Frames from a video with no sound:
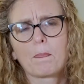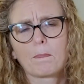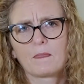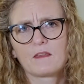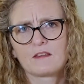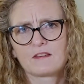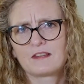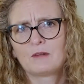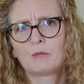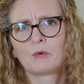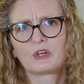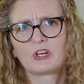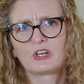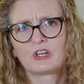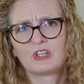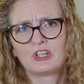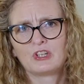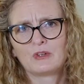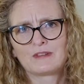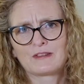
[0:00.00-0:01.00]
see what you can
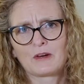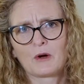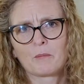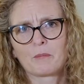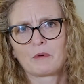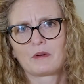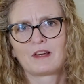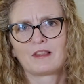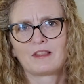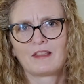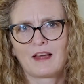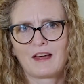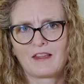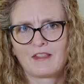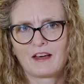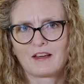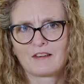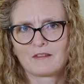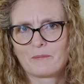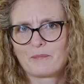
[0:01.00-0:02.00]
use up in there,
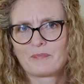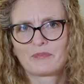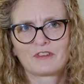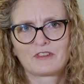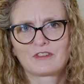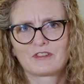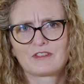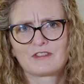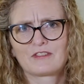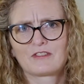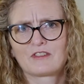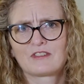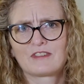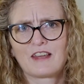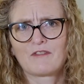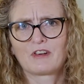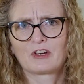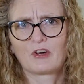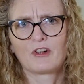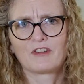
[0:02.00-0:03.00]
that just save
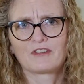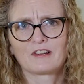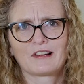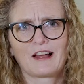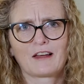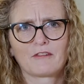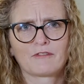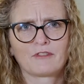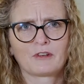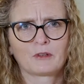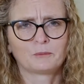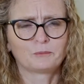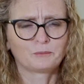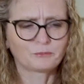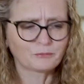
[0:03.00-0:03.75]
it going to landfill.